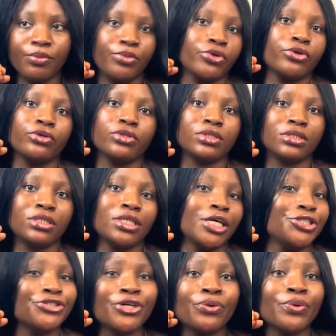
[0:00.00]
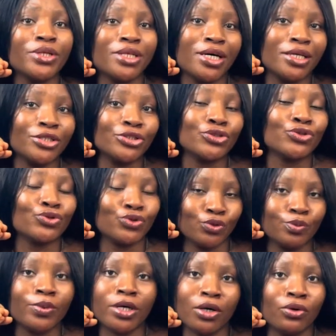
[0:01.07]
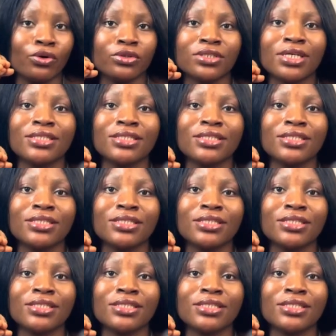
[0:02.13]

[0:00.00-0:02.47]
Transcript: because the Nigerian weather is super hot